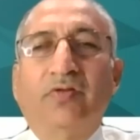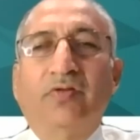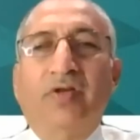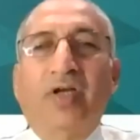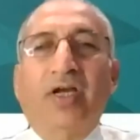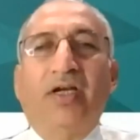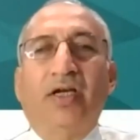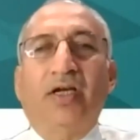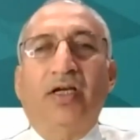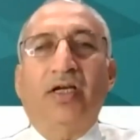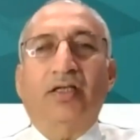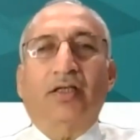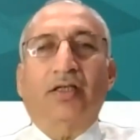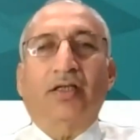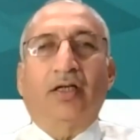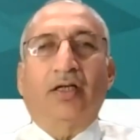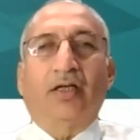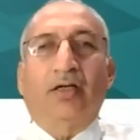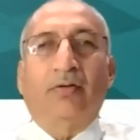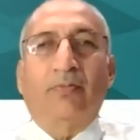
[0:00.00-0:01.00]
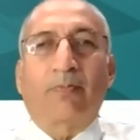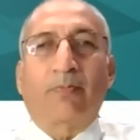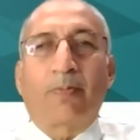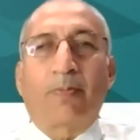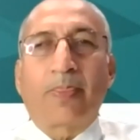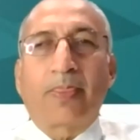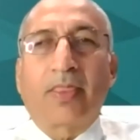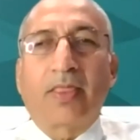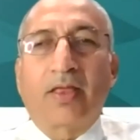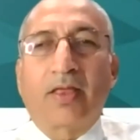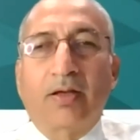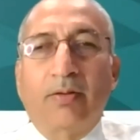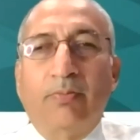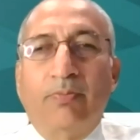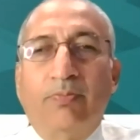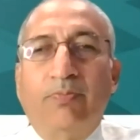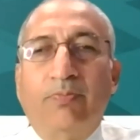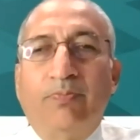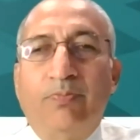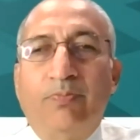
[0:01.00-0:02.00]
of the areas
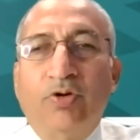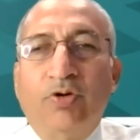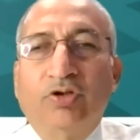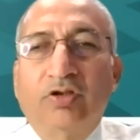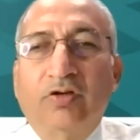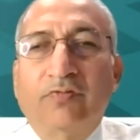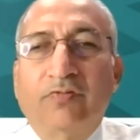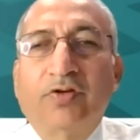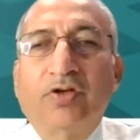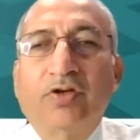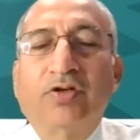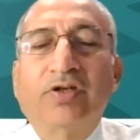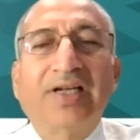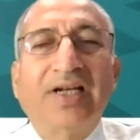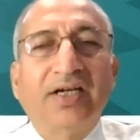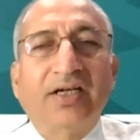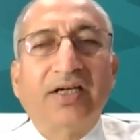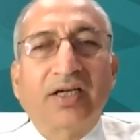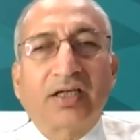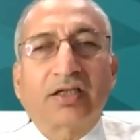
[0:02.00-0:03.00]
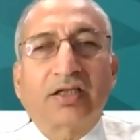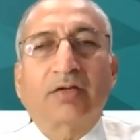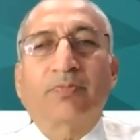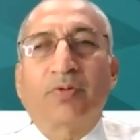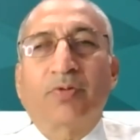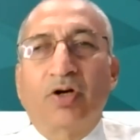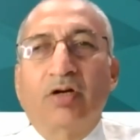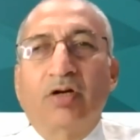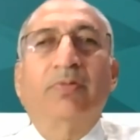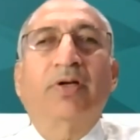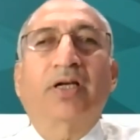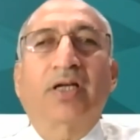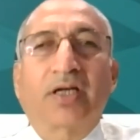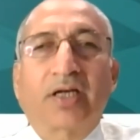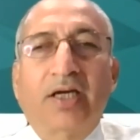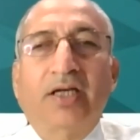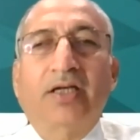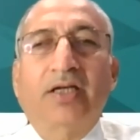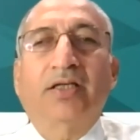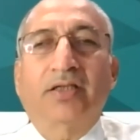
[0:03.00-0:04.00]
both of you didn't touch upon, but
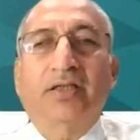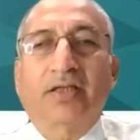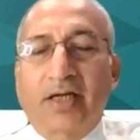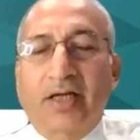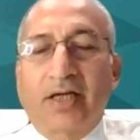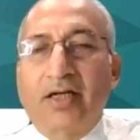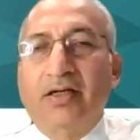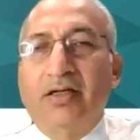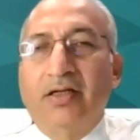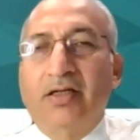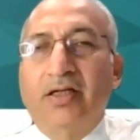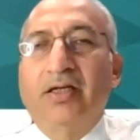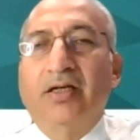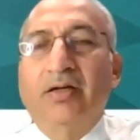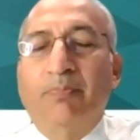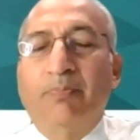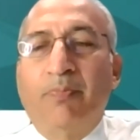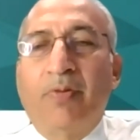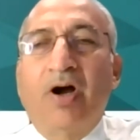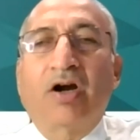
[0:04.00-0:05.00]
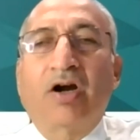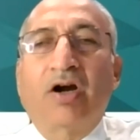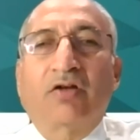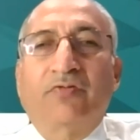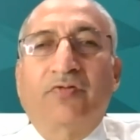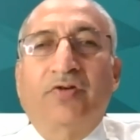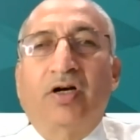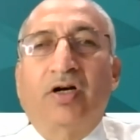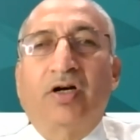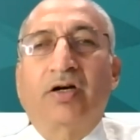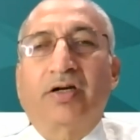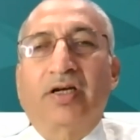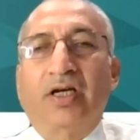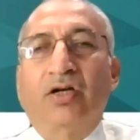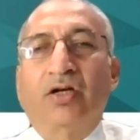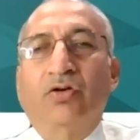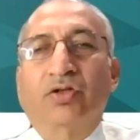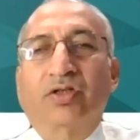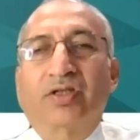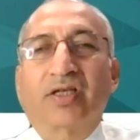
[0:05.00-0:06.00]
again, it's part of our
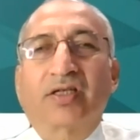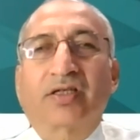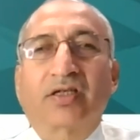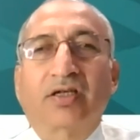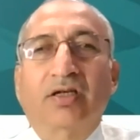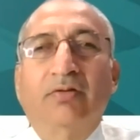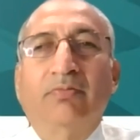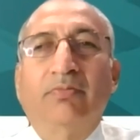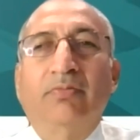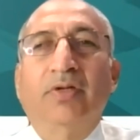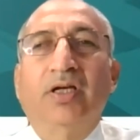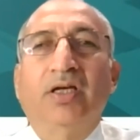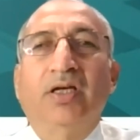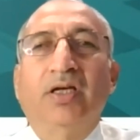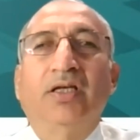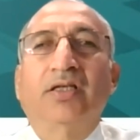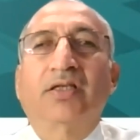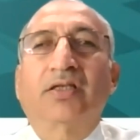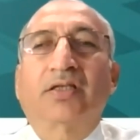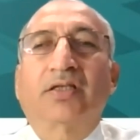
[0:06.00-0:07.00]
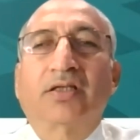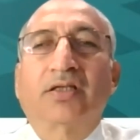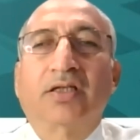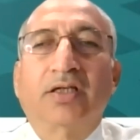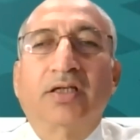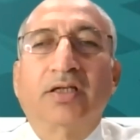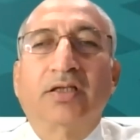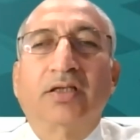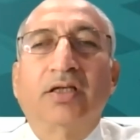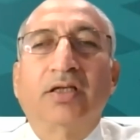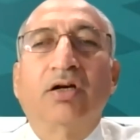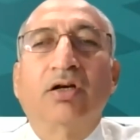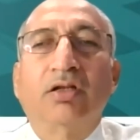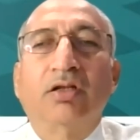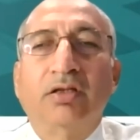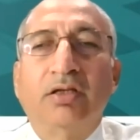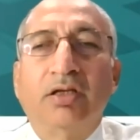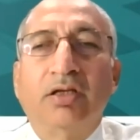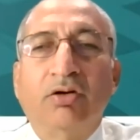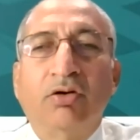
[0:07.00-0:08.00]
ecosystem is the
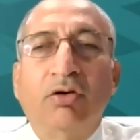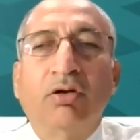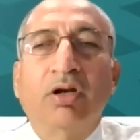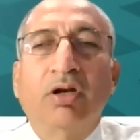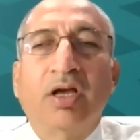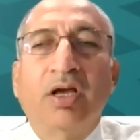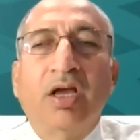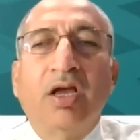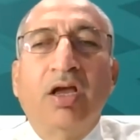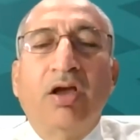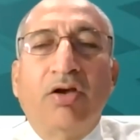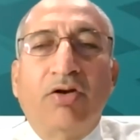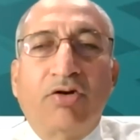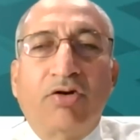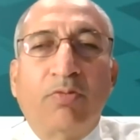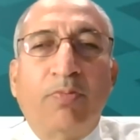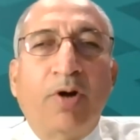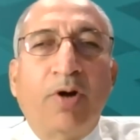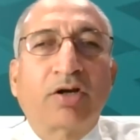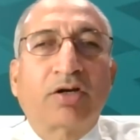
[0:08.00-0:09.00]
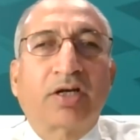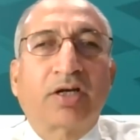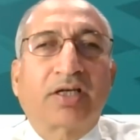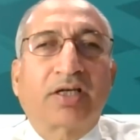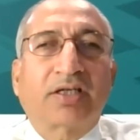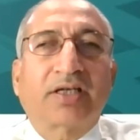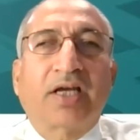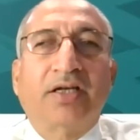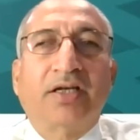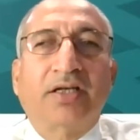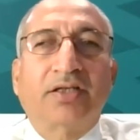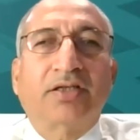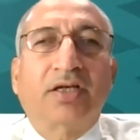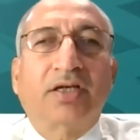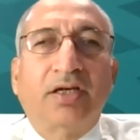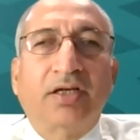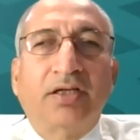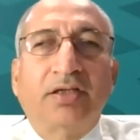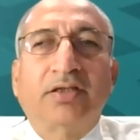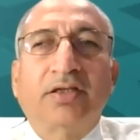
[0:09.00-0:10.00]
whole robotics and its
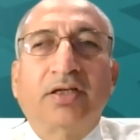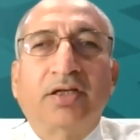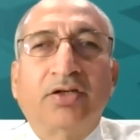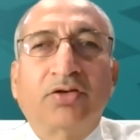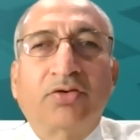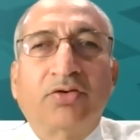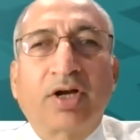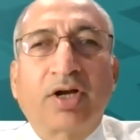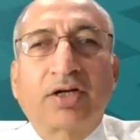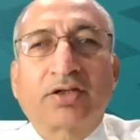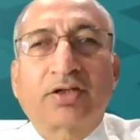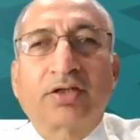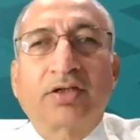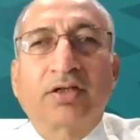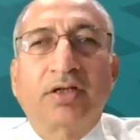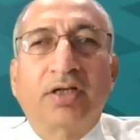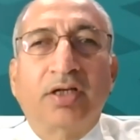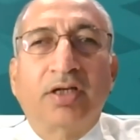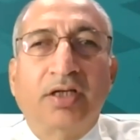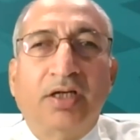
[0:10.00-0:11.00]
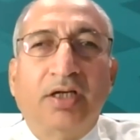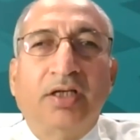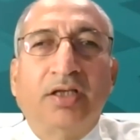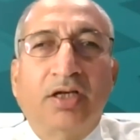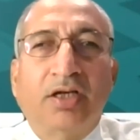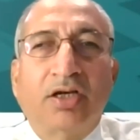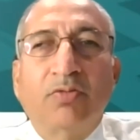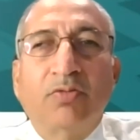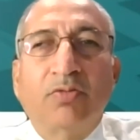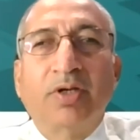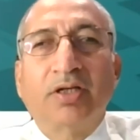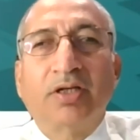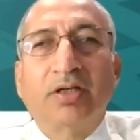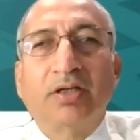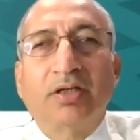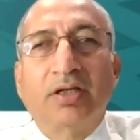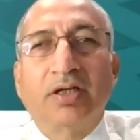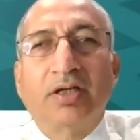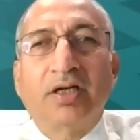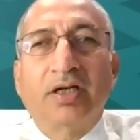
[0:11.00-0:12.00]
introduction in the
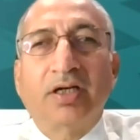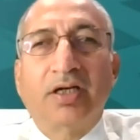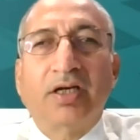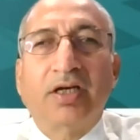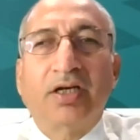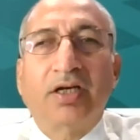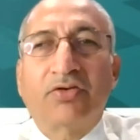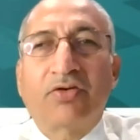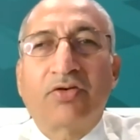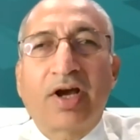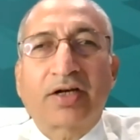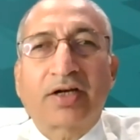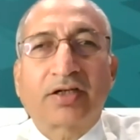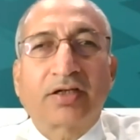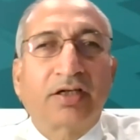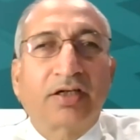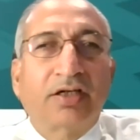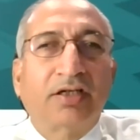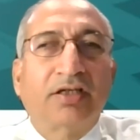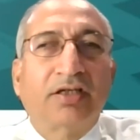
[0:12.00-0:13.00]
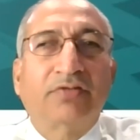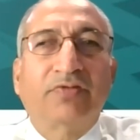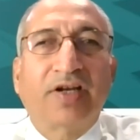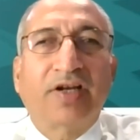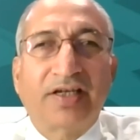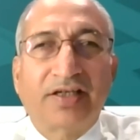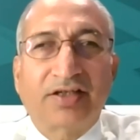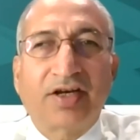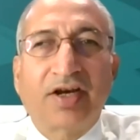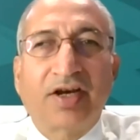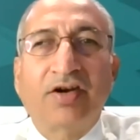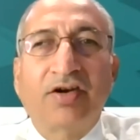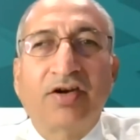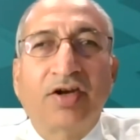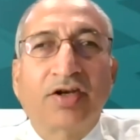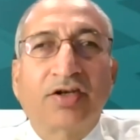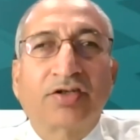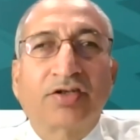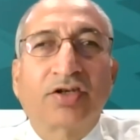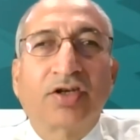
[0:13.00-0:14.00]
human interaction in these various
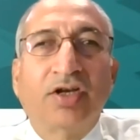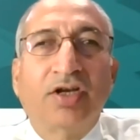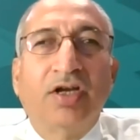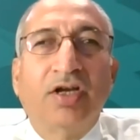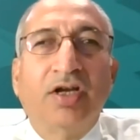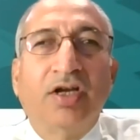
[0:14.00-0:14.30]
areas.